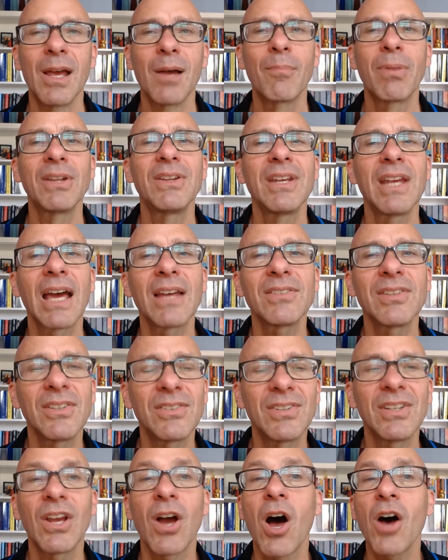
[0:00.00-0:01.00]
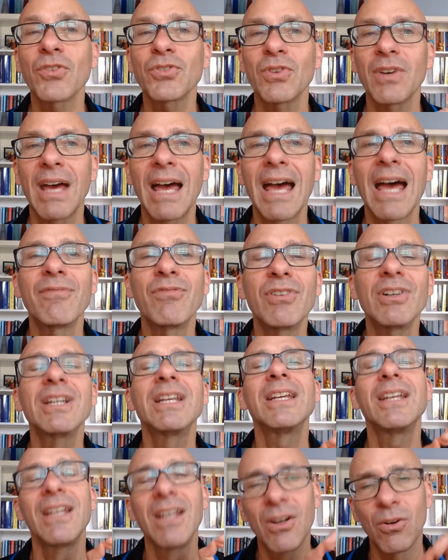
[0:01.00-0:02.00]
But the S E C also
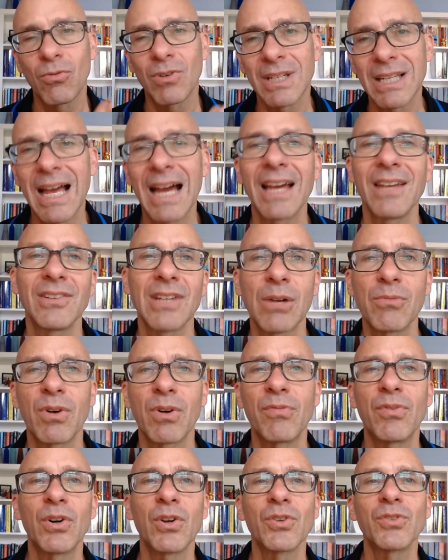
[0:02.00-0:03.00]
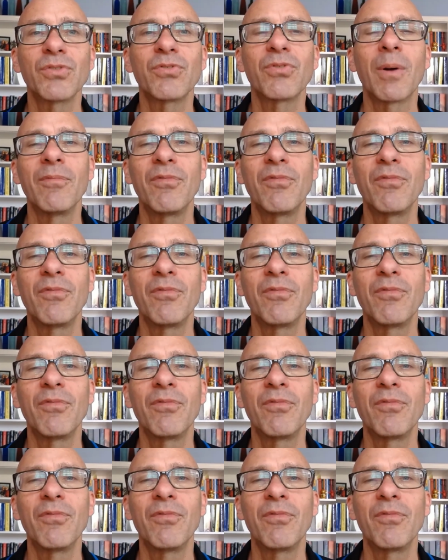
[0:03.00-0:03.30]
heavily relies on referrals from